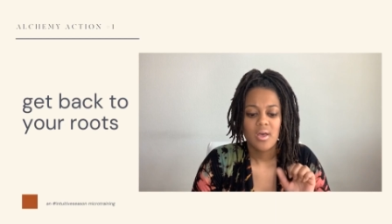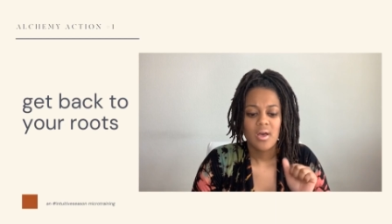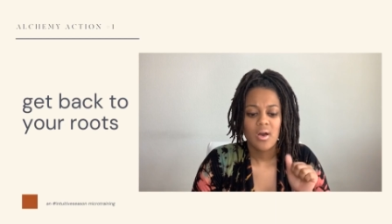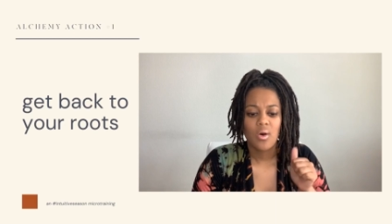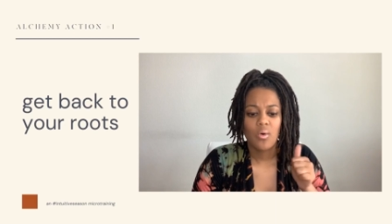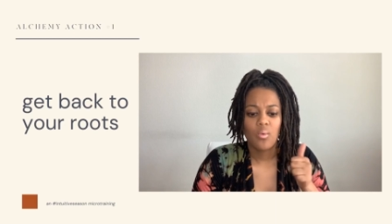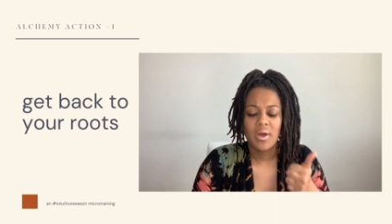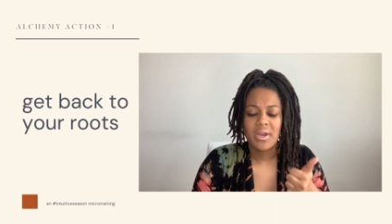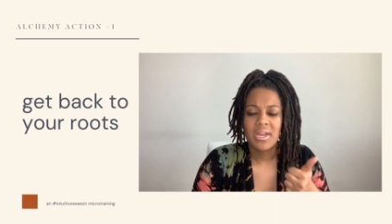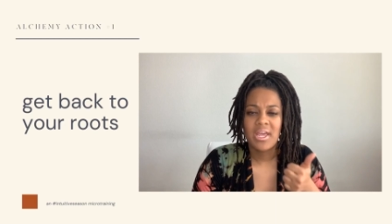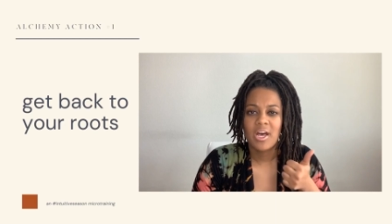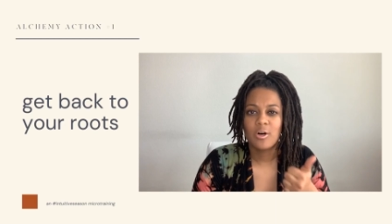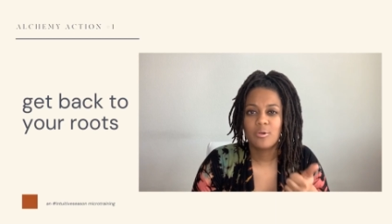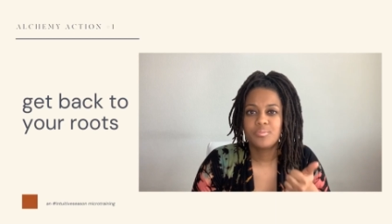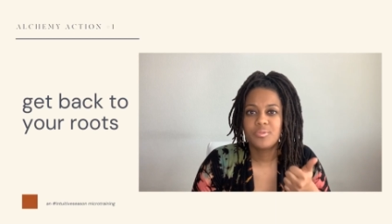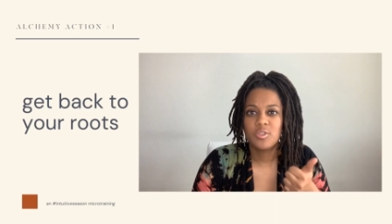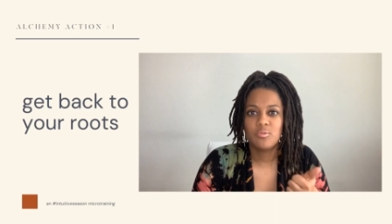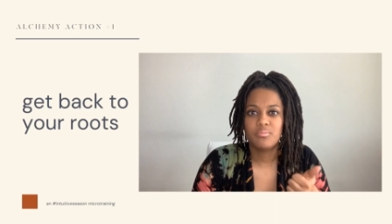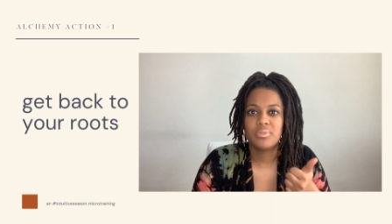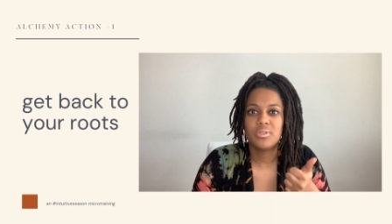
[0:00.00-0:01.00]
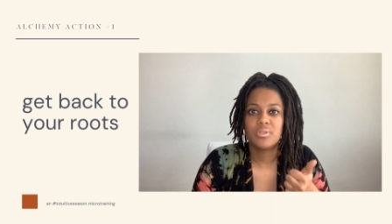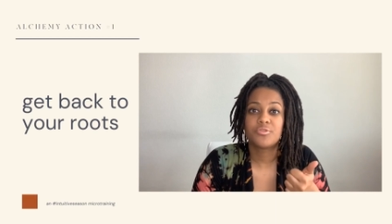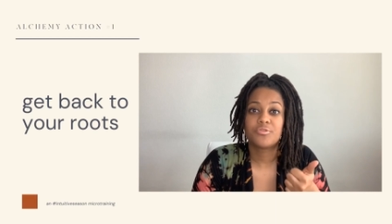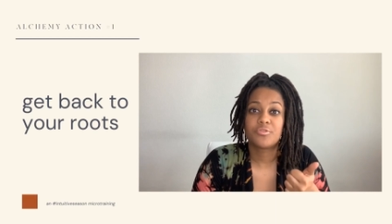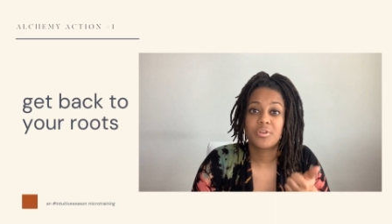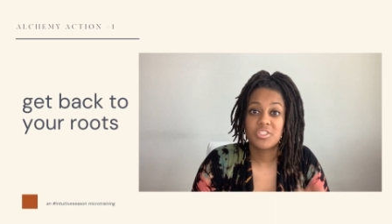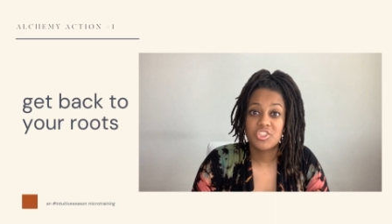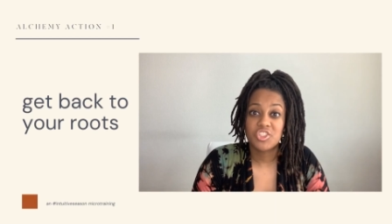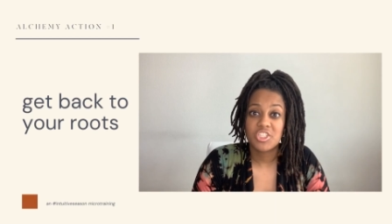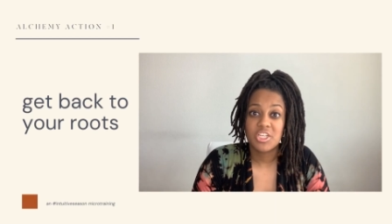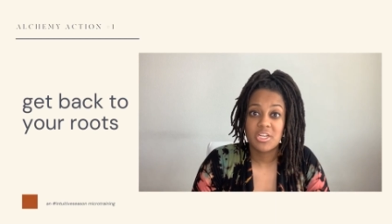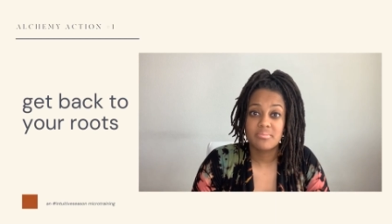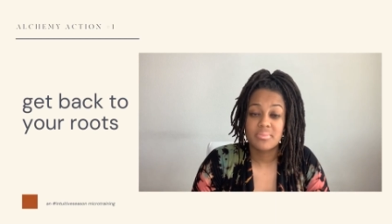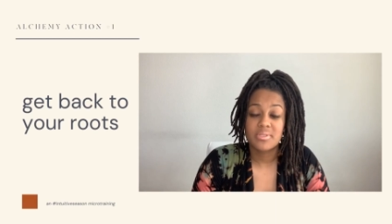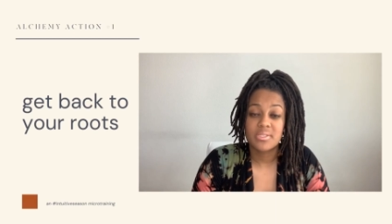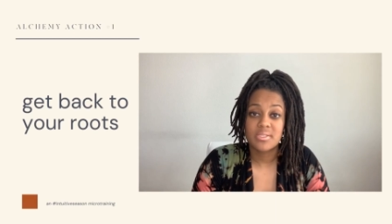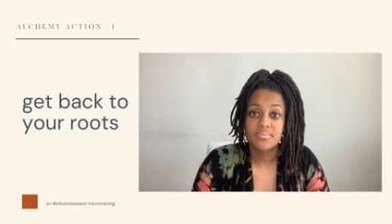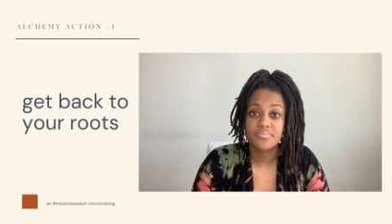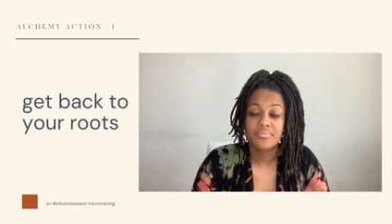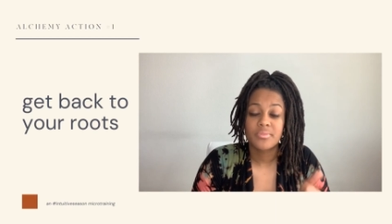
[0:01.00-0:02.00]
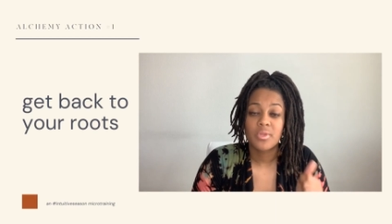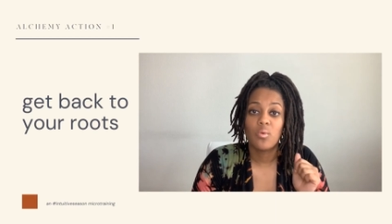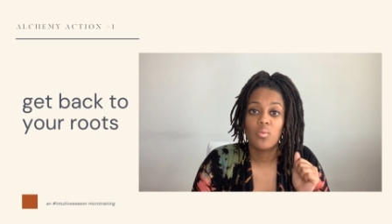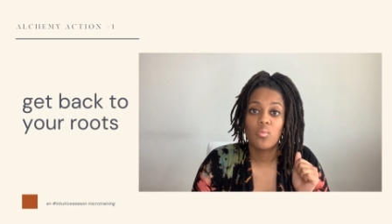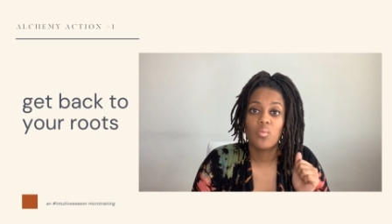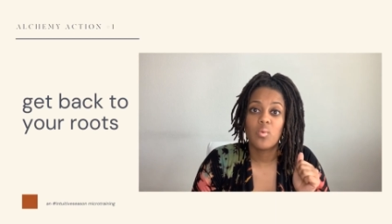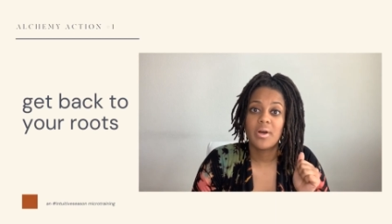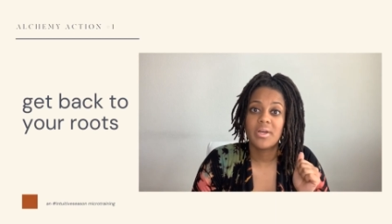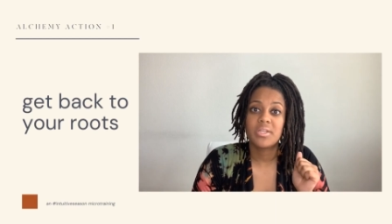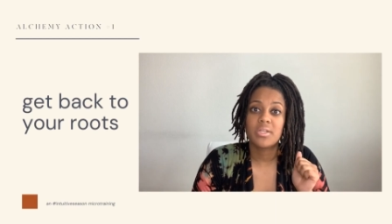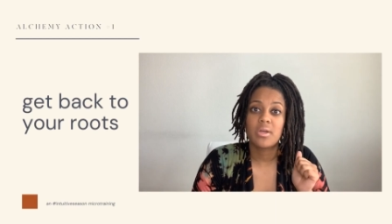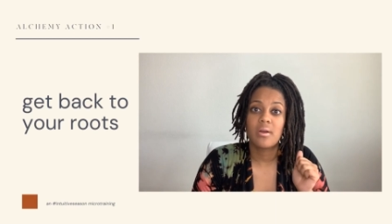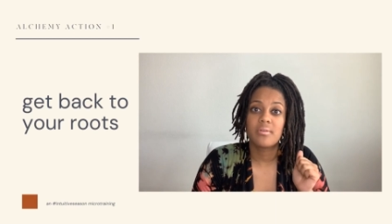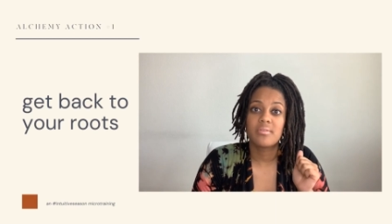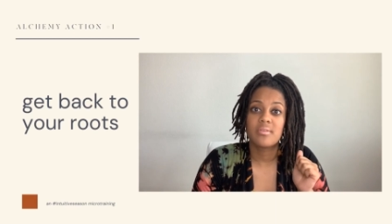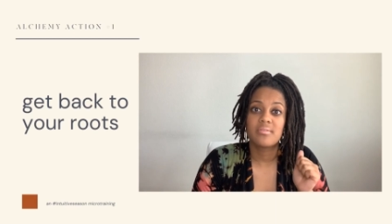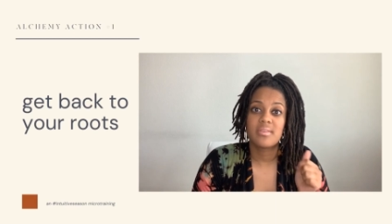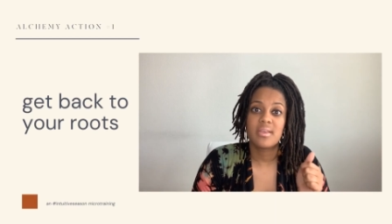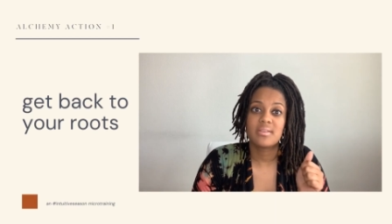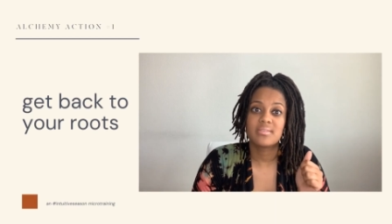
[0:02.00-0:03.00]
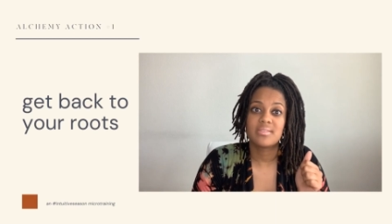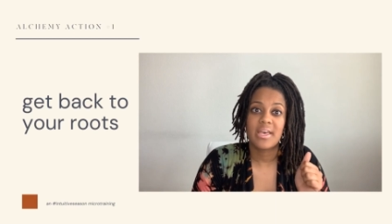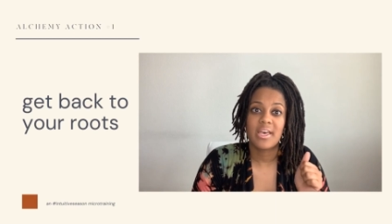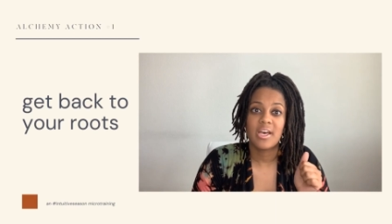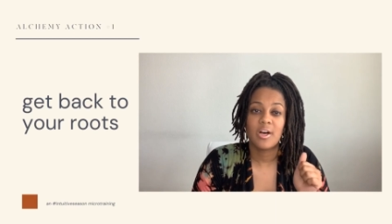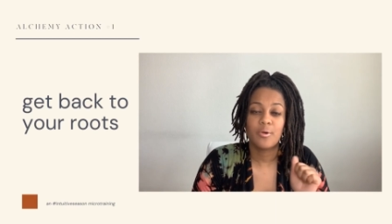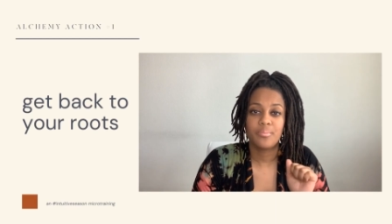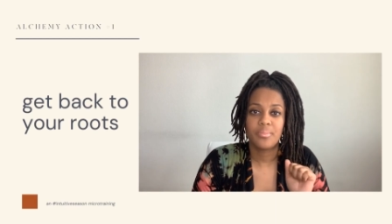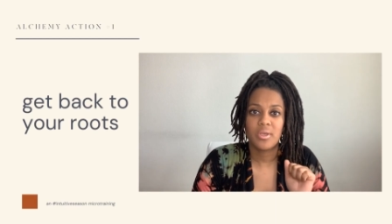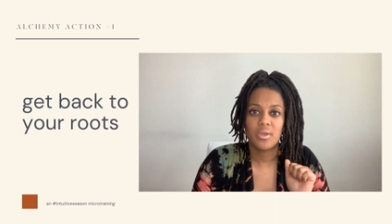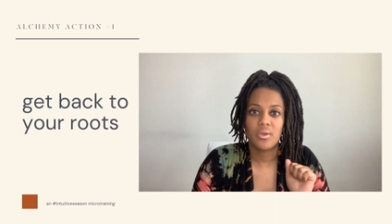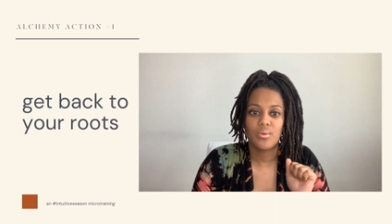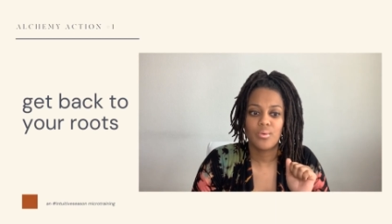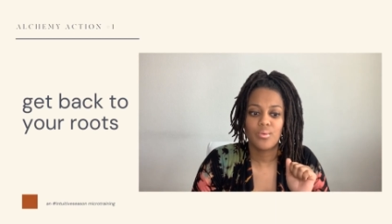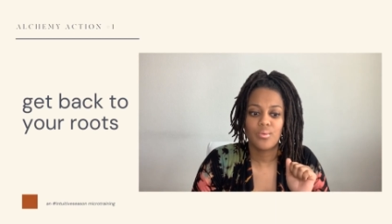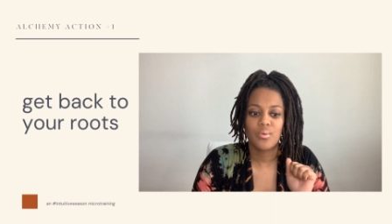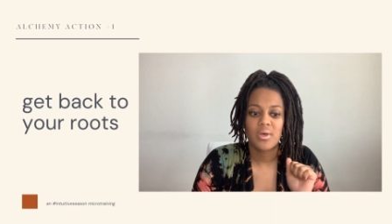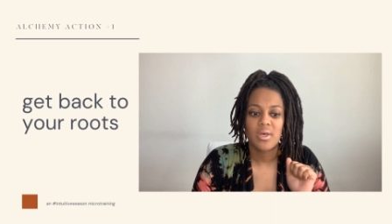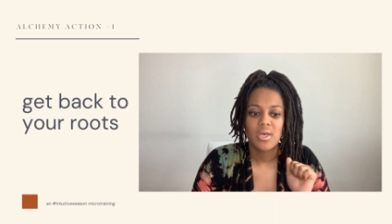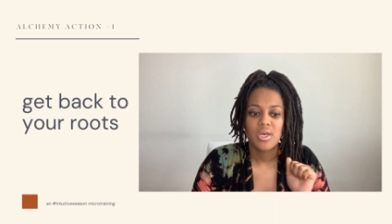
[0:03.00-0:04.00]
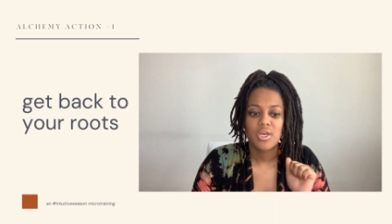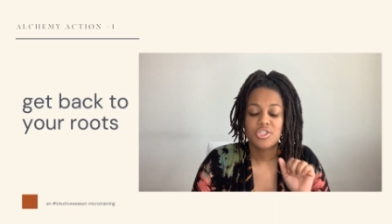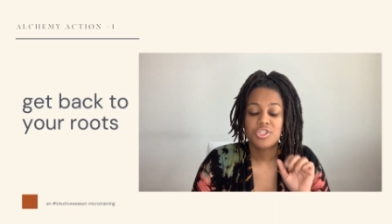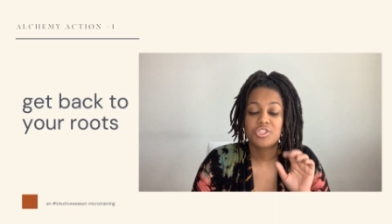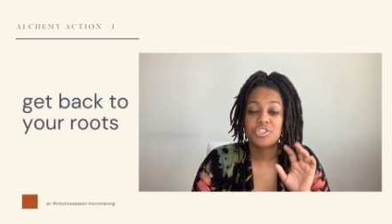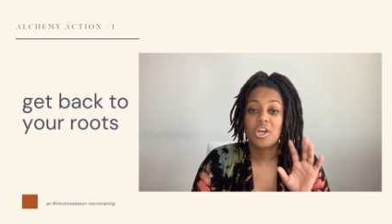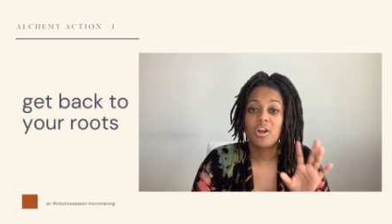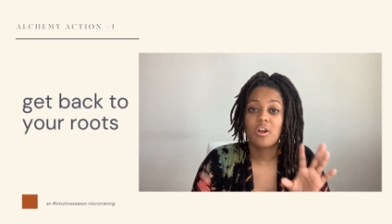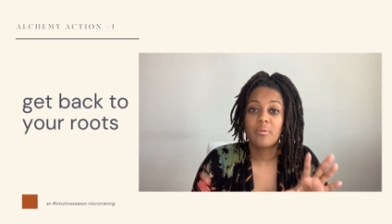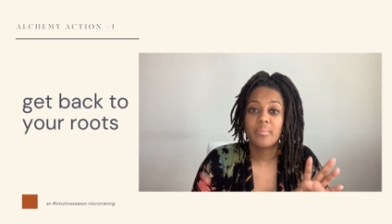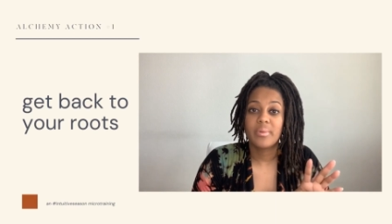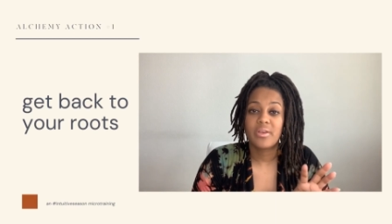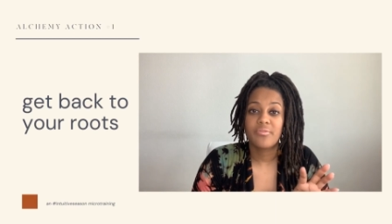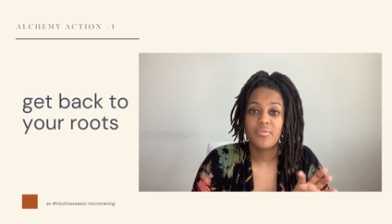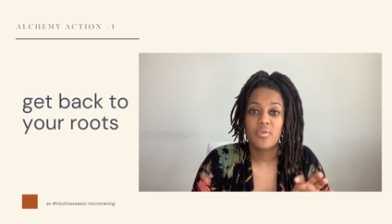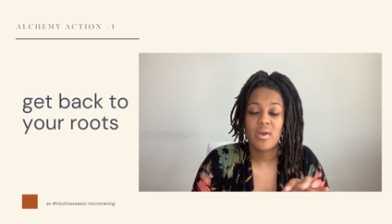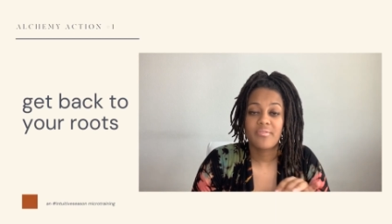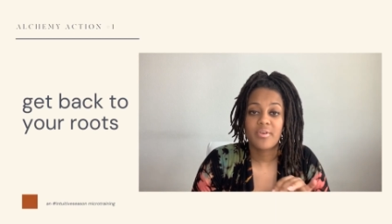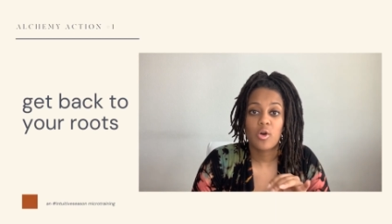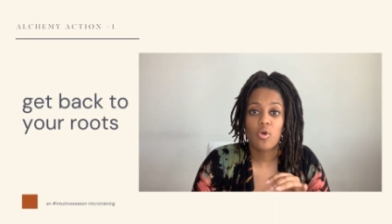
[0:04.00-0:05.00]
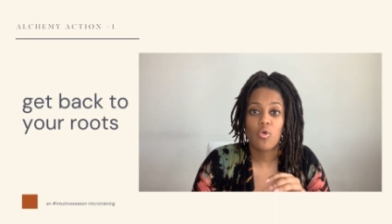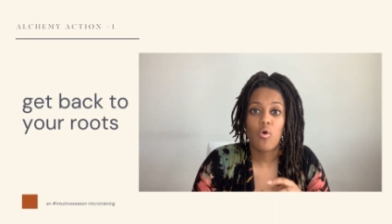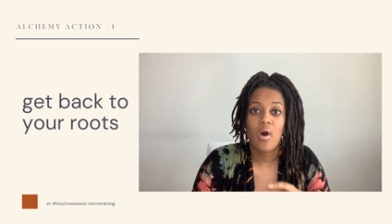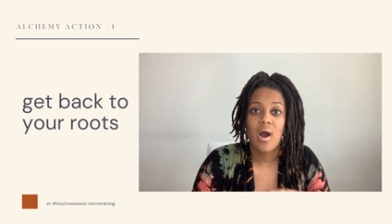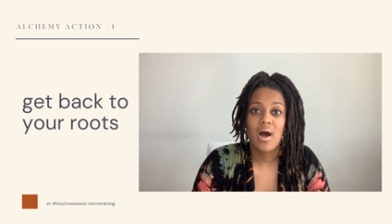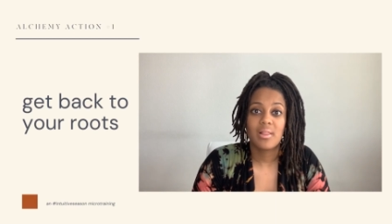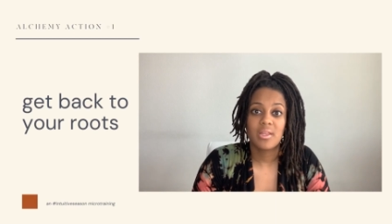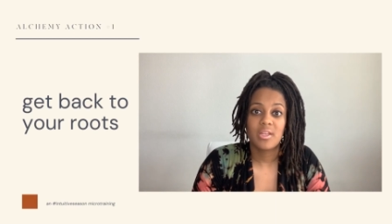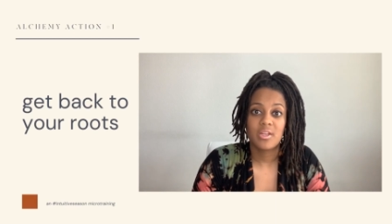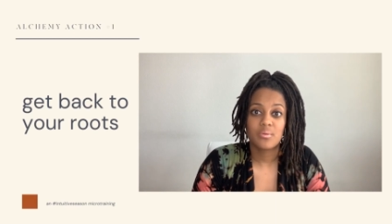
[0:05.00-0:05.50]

what helped you build friendships. What are the things that help you determine if you have a quality